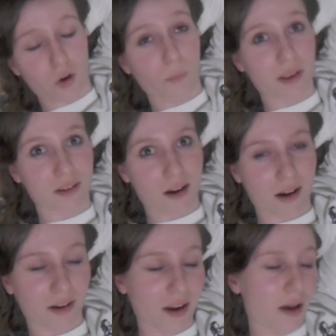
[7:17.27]
Oh my
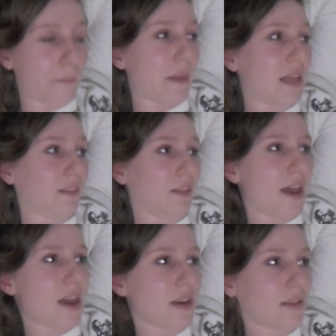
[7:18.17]
god. My
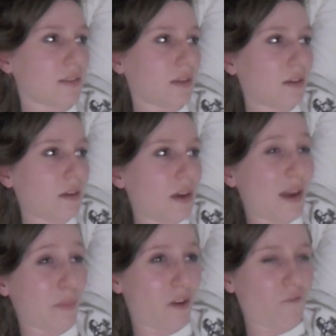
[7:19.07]
legs
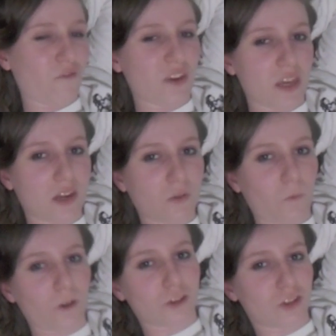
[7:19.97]
and my feet
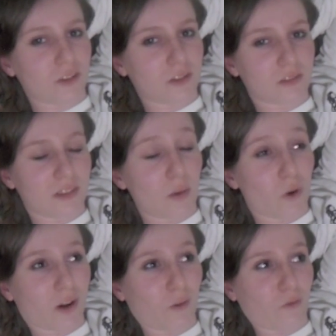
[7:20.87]
were just, they
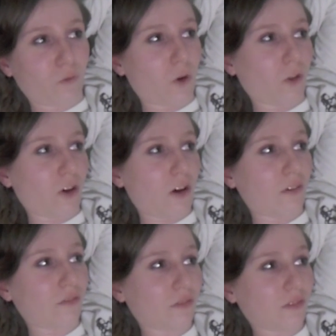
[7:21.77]
wanted to fall
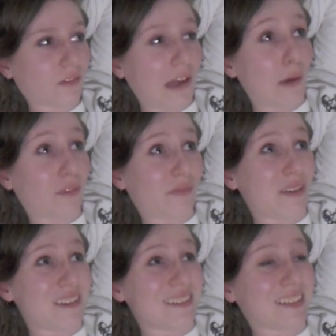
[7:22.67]
off. I would have
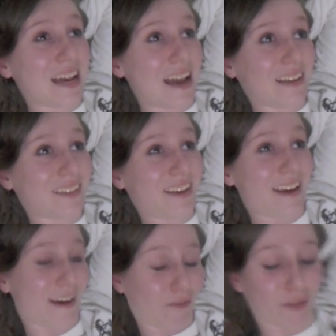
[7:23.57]
been glad to
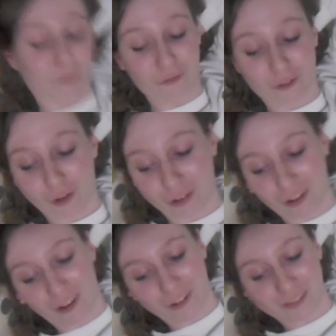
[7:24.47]
have them fall
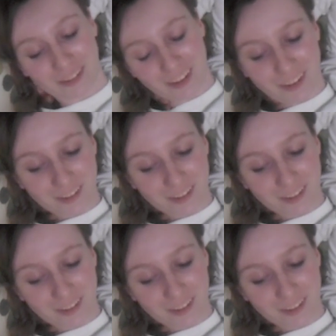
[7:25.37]
off.